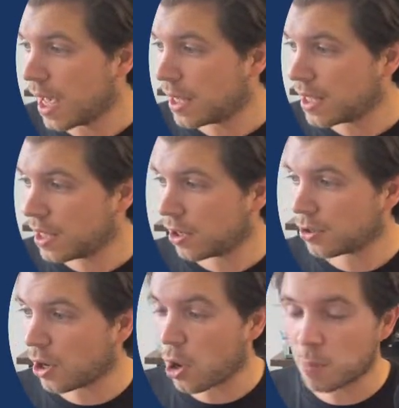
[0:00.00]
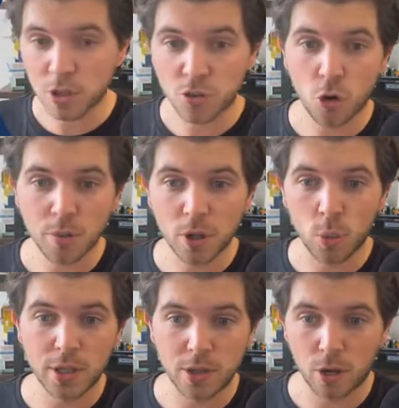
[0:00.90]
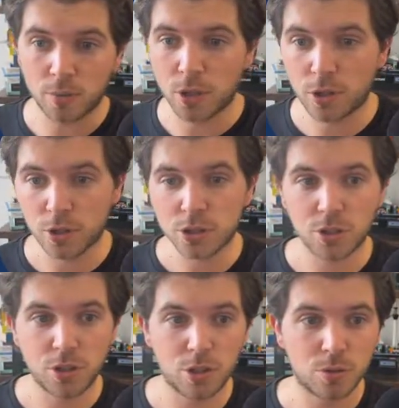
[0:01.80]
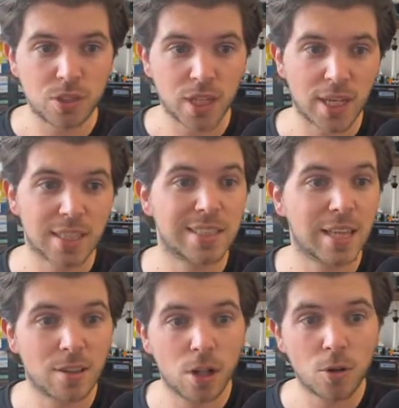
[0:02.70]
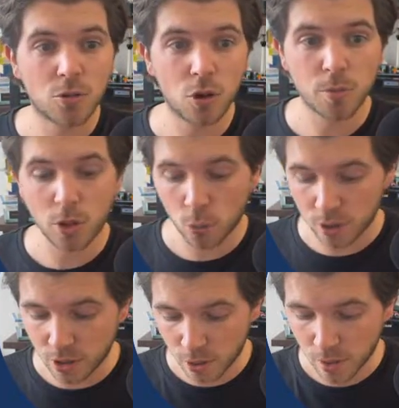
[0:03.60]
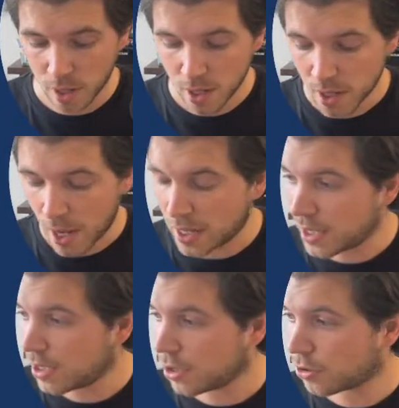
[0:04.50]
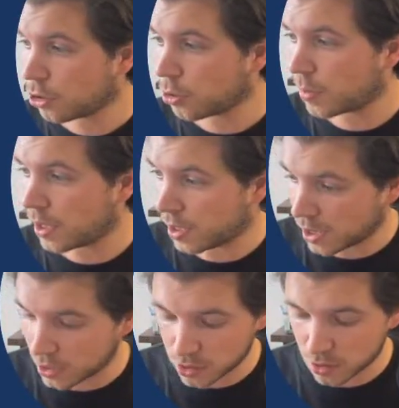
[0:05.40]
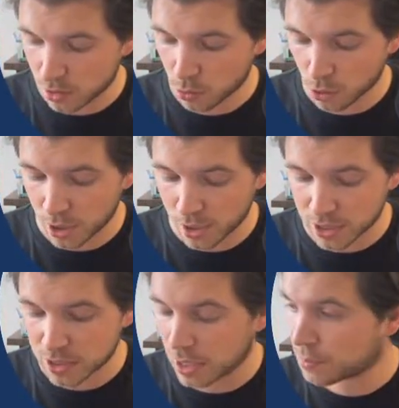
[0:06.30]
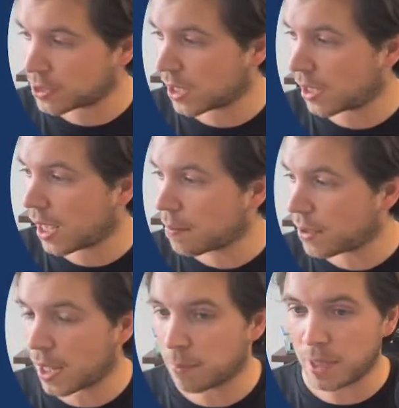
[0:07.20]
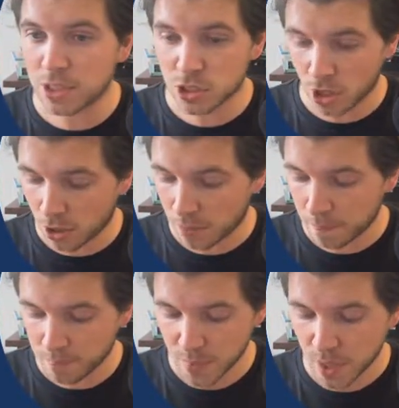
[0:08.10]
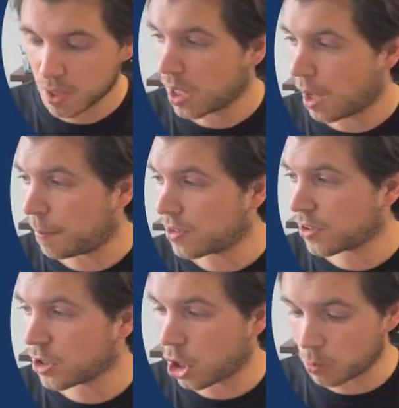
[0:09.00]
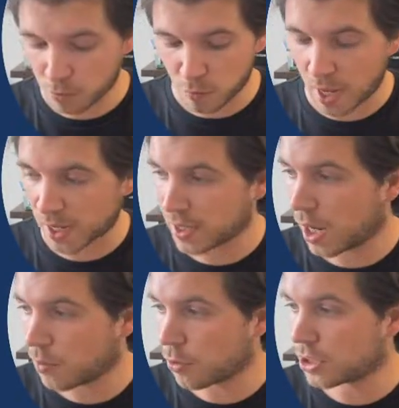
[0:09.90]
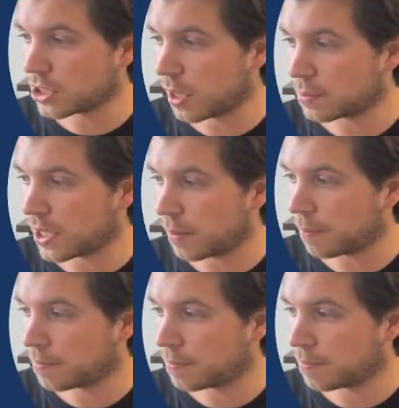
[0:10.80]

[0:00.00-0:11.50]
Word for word: And in here, you open a terminal window. You can also use a standalone terminal window. And in here, you'll be running StepZen npm install, append the global flag, and running StepZen.